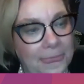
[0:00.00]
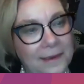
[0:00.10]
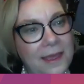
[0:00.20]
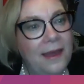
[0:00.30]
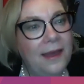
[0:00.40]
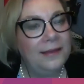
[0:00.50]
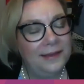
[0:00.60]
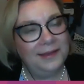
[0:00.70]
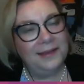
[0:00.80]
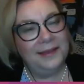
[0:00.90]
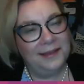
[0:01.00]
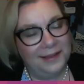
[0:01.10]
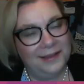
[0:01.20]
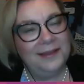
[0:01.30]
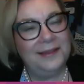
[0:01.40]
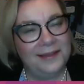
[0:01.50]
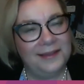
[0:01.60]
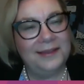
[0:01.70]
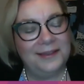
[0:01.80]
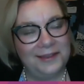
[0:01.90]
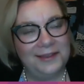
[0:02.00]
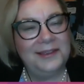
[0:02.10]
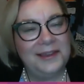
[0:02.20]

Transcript: I want to see recommendations, pricing offers, all that.